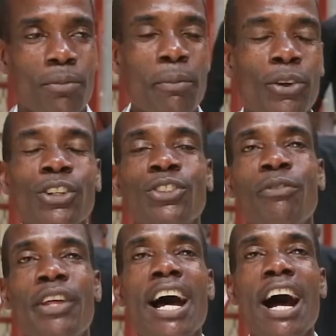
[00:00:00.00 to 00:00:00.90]
But because
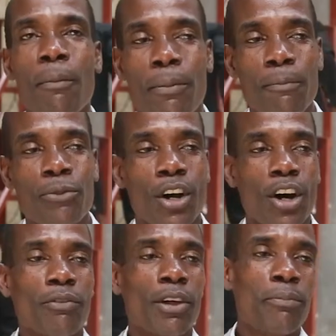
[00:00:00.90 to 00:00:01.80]
of the help
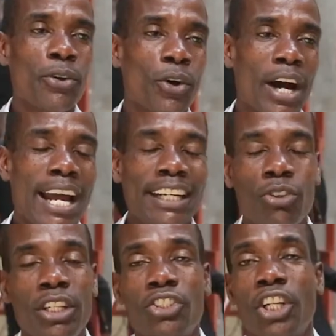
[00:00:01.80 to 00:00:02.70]
of the BOI and
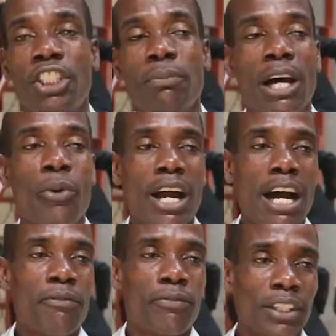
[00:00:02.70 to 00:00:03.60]
the relationship that we
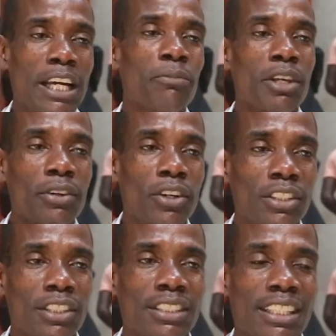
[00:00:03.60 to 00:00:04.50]
have, for them giving
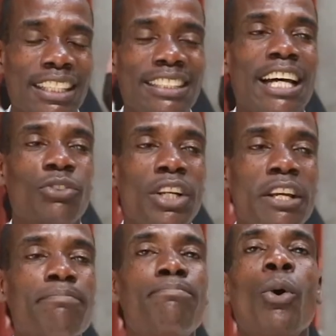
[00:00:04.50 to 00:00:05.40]
us this thing, it has
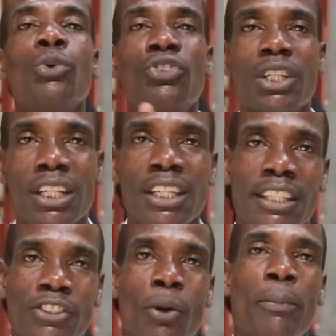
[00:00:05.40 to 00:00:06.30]
really boosted
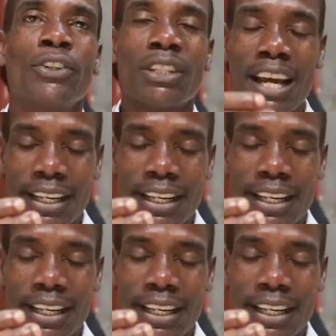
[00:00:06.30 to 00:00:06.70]
the support.